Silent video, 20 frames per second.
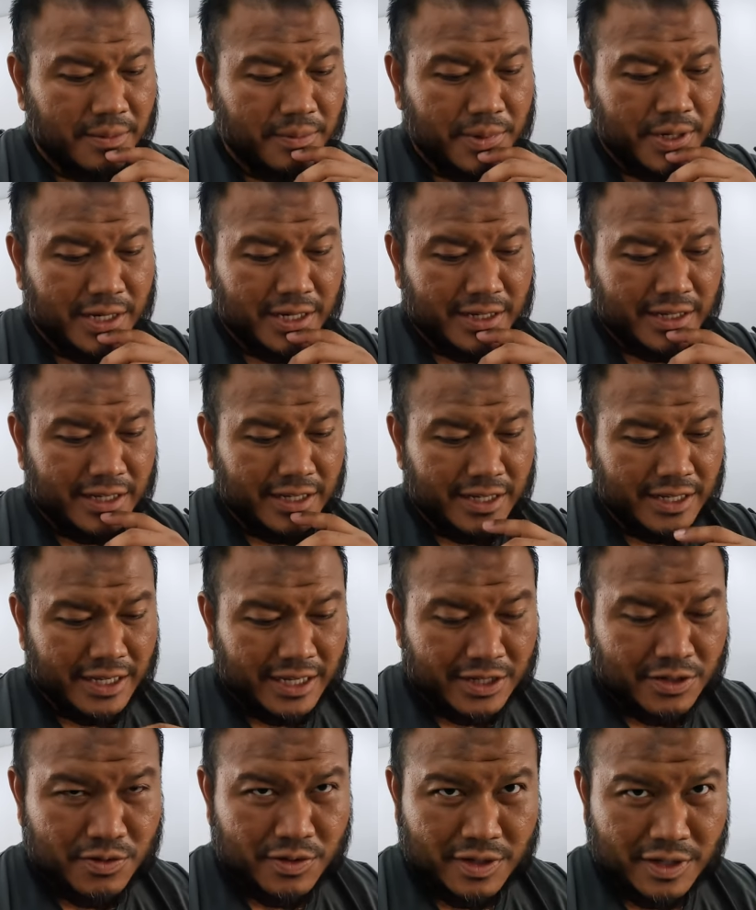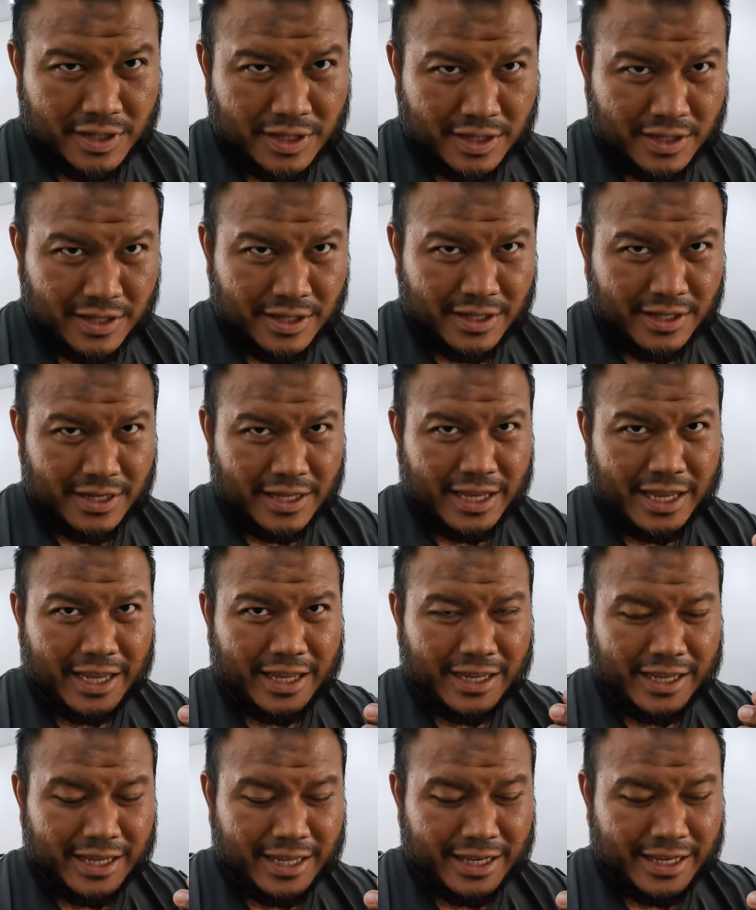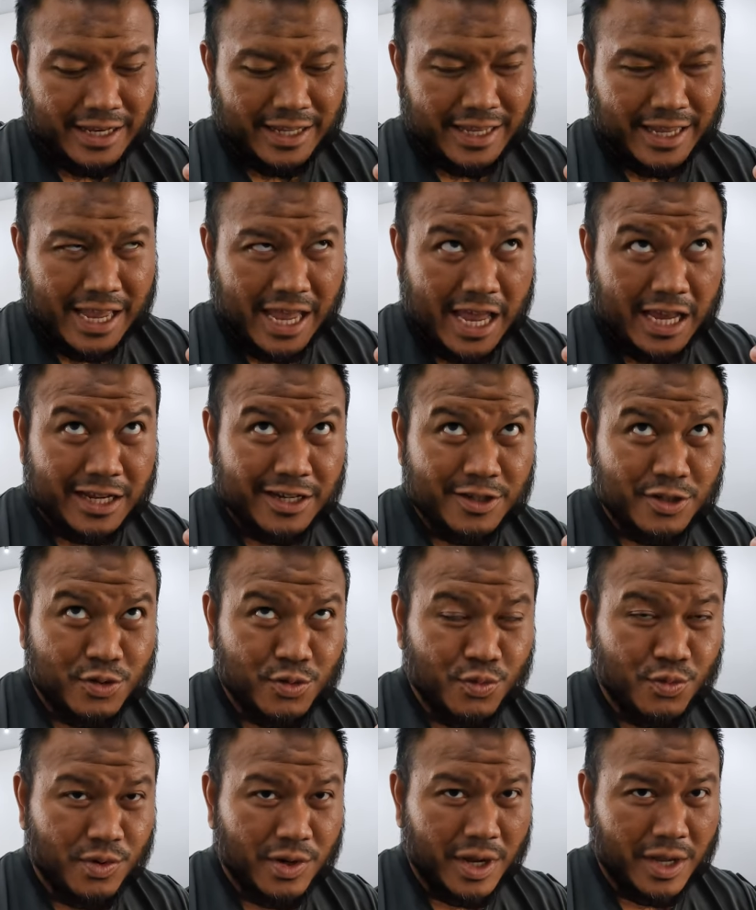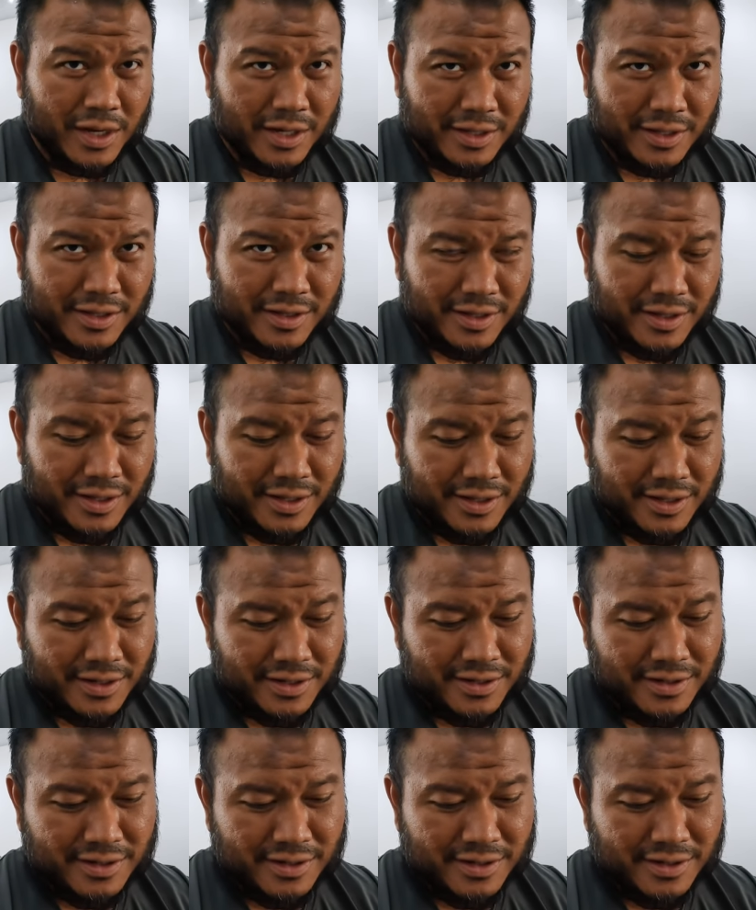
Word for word: but in actual in in actuality,